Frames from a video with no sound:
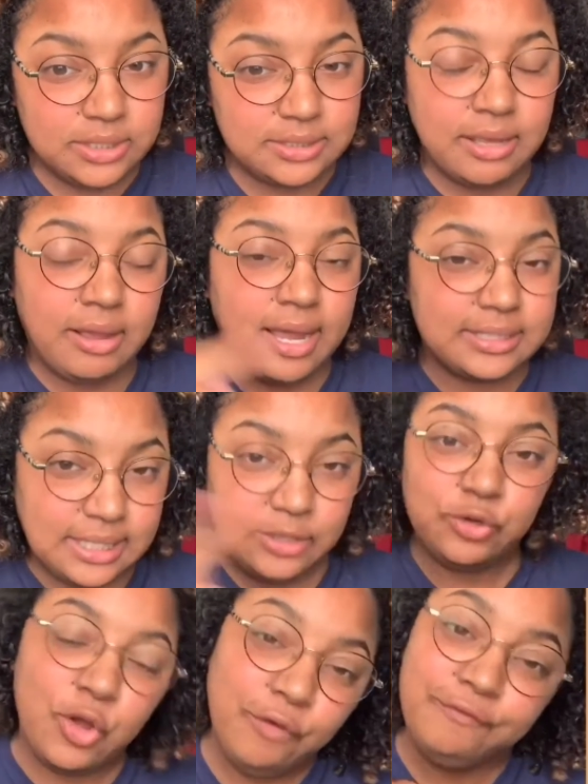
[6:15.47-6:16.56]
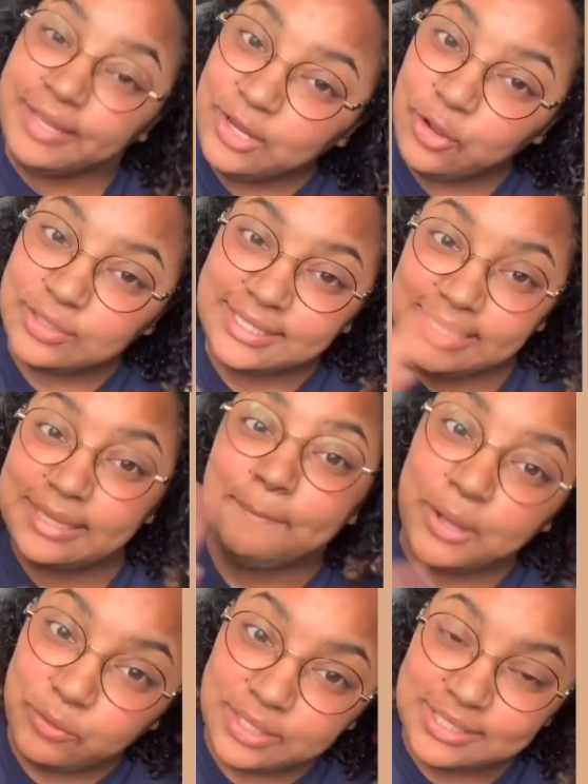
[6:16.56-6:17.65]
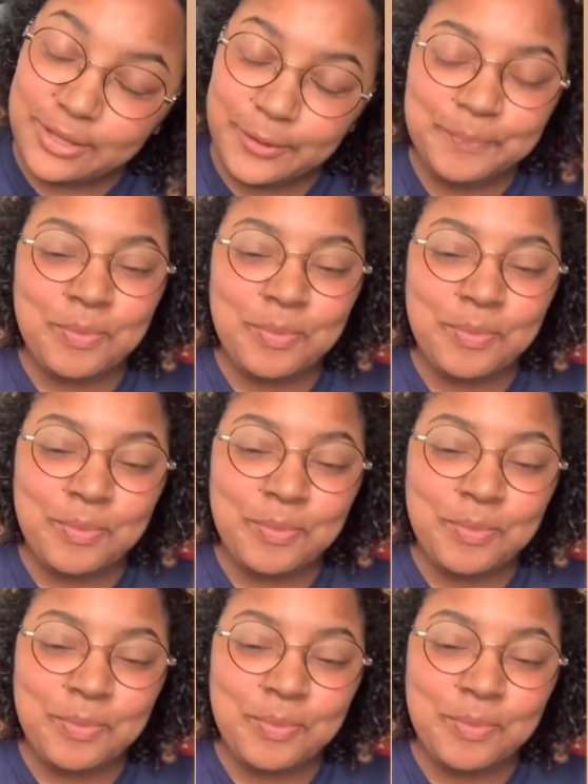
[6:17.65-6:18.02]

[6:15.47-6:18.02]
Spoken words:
Y'all gotta stay through the whole video to get the bonus stuff.